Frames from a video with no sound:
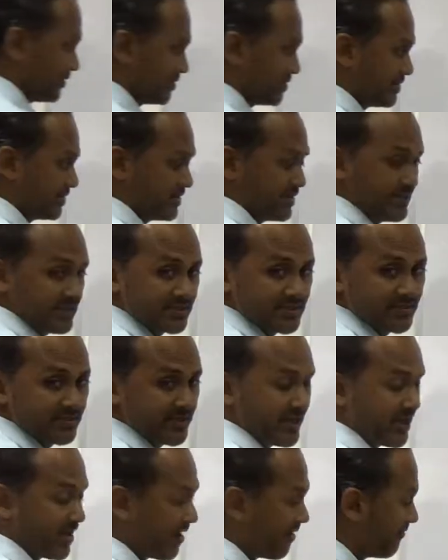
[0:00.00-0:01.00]
since we
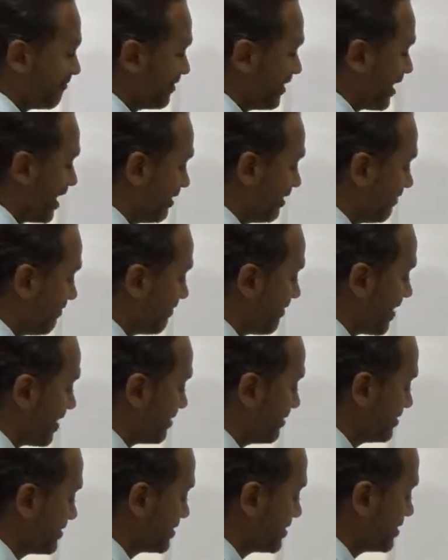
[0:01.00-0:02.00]
have that, the
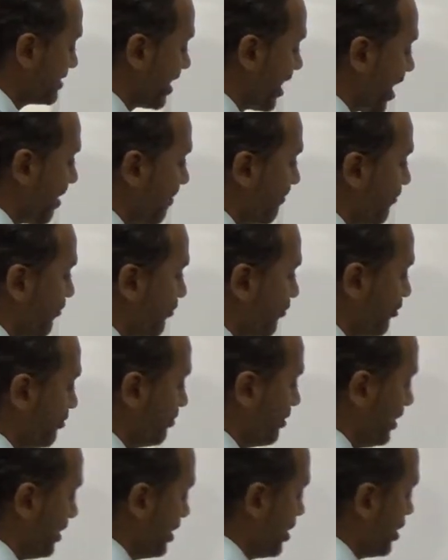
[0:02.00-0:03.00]
final step would
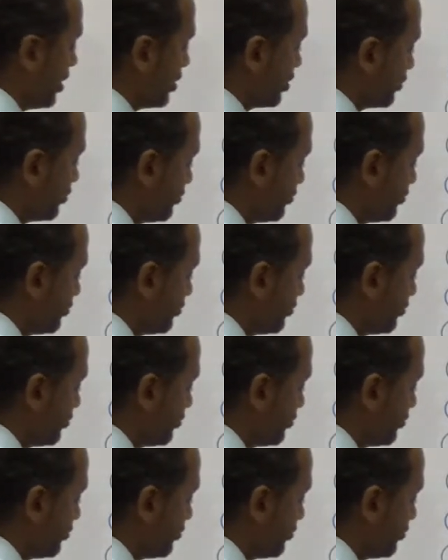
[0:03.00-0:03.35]
be to